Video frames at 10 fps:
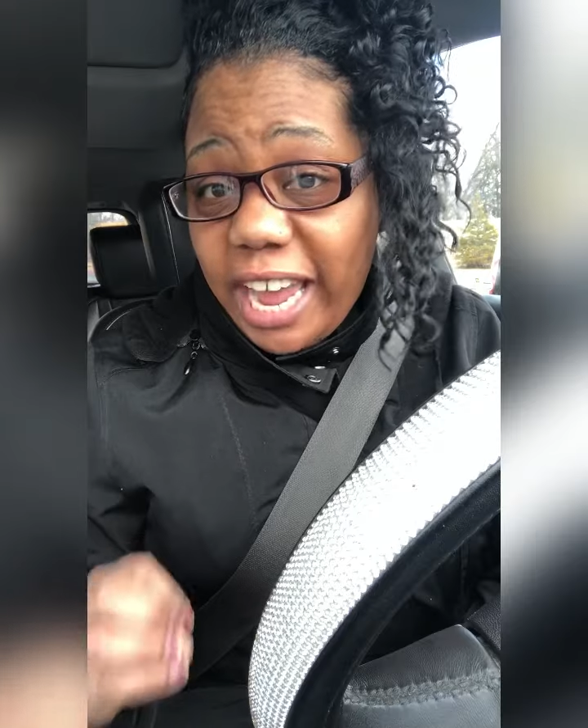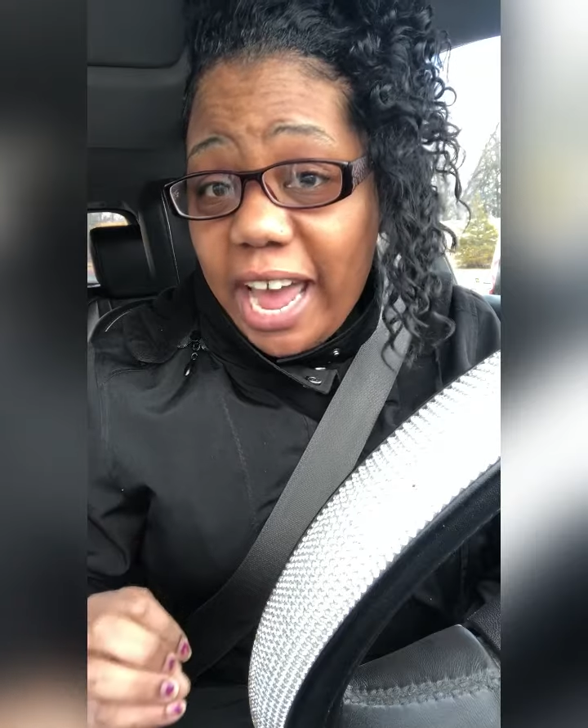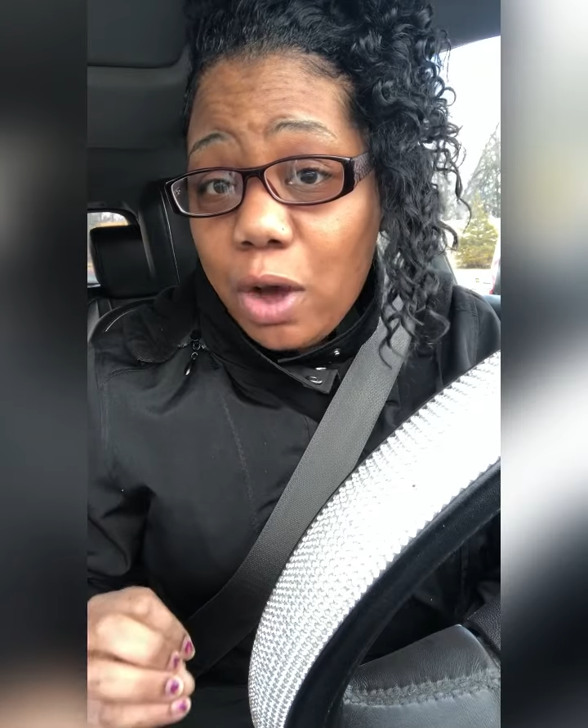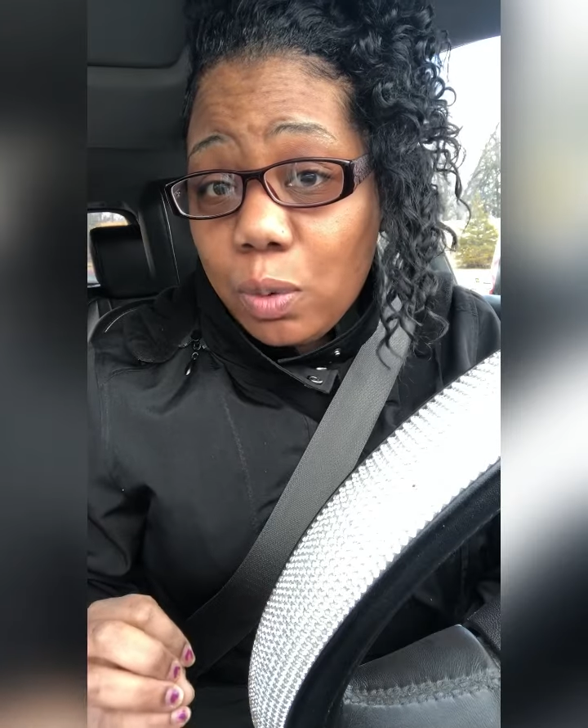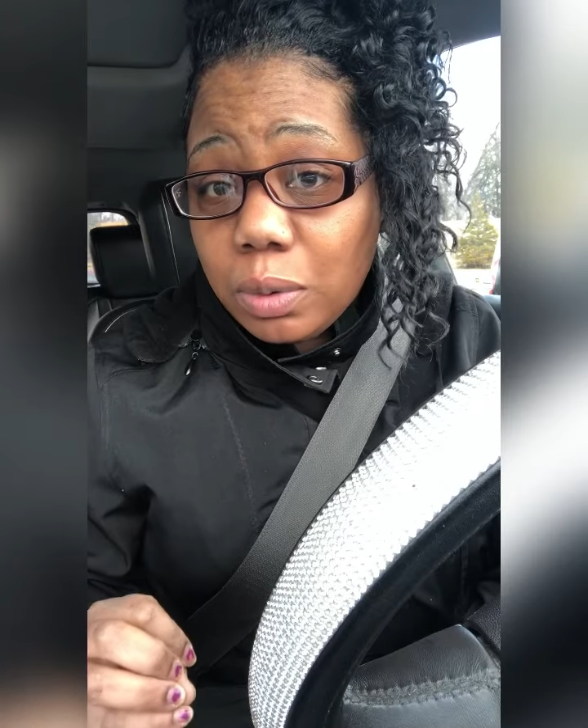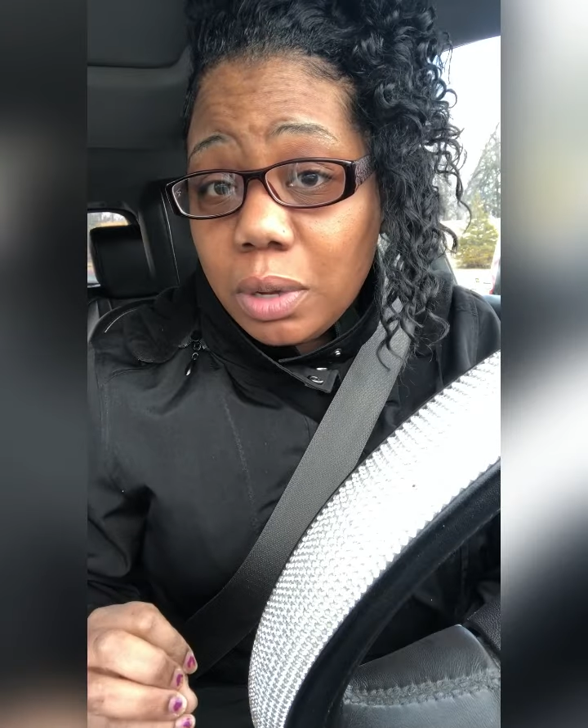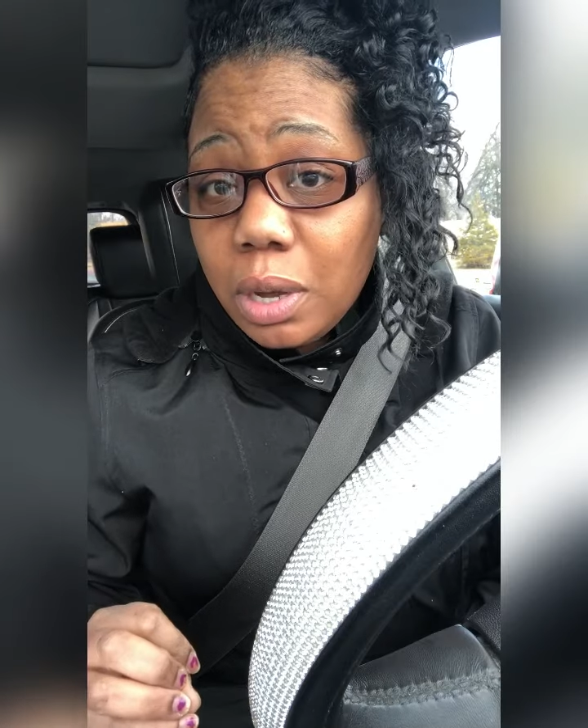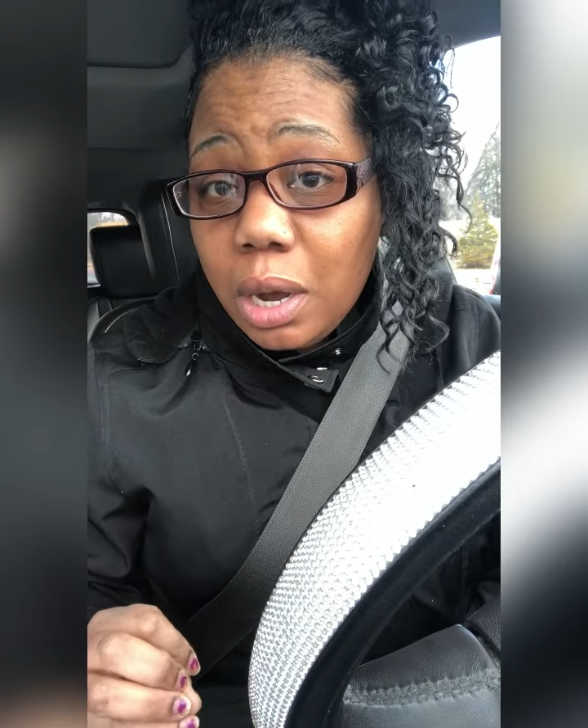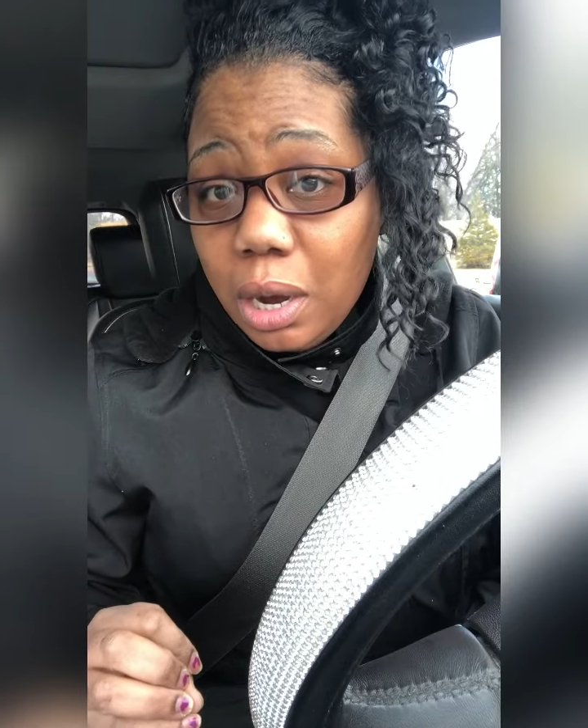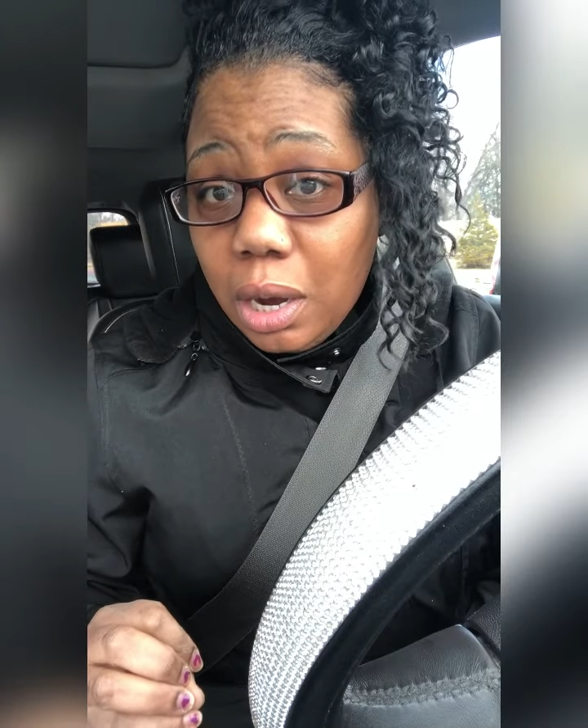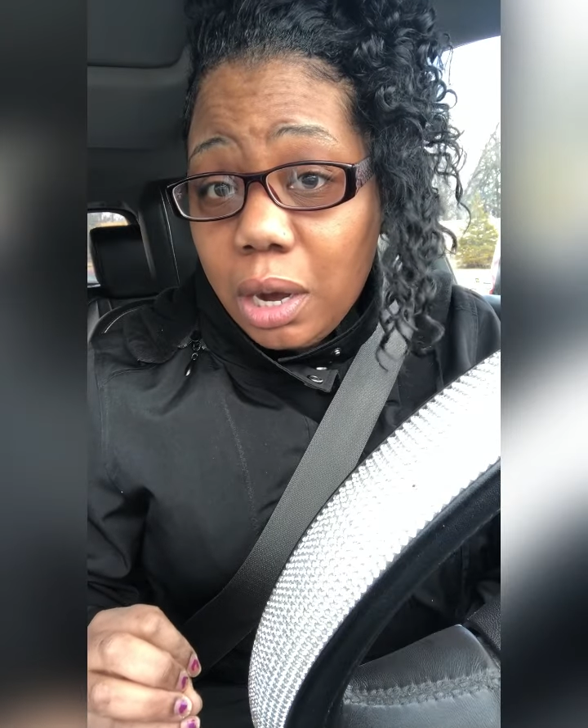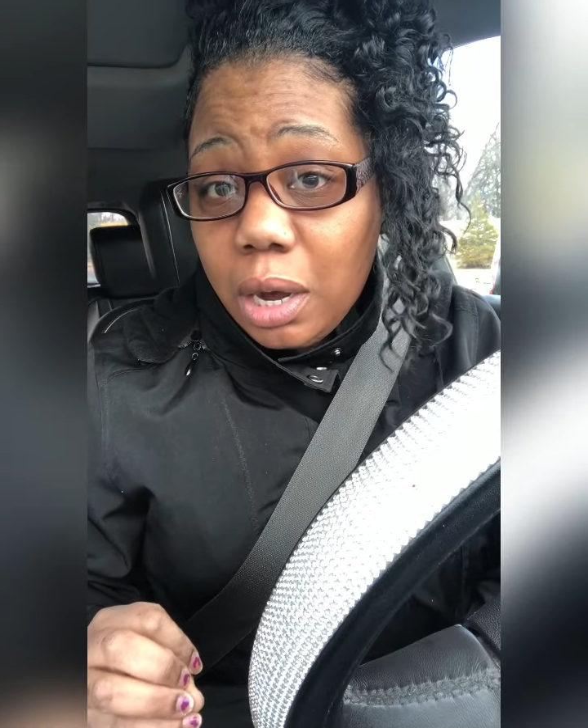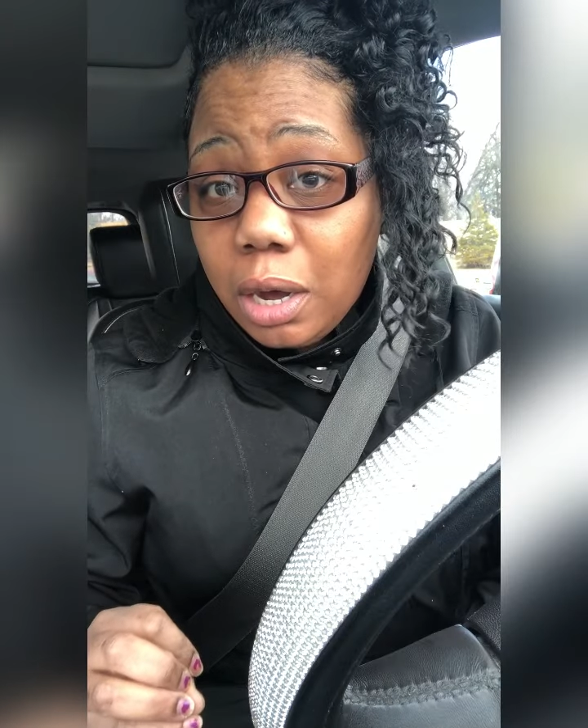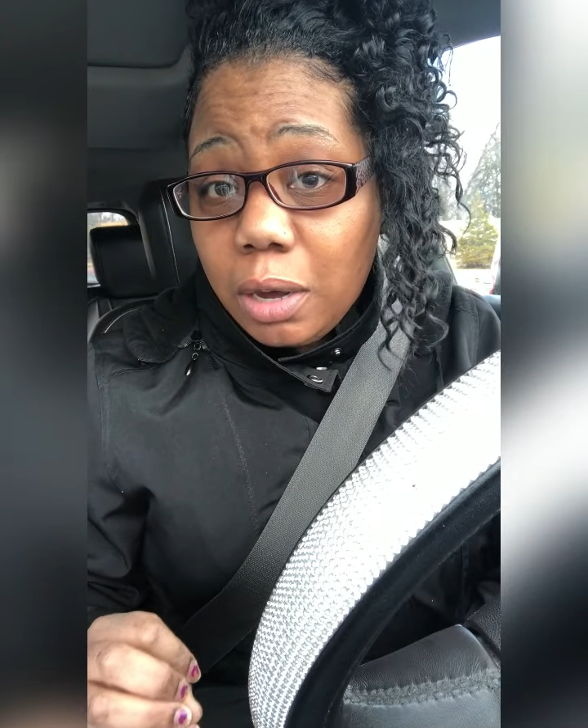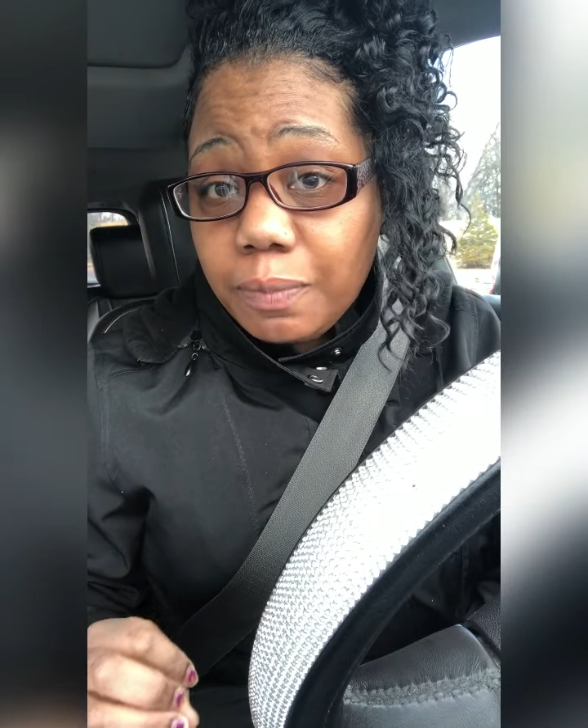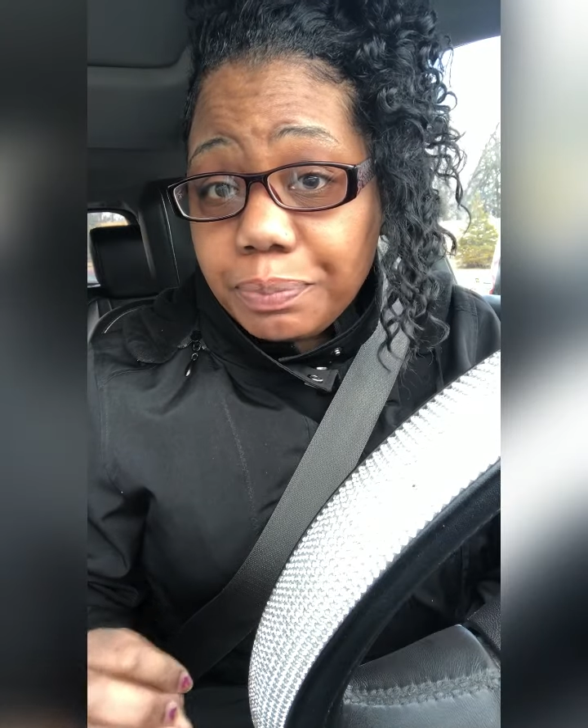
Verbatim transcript: out uh.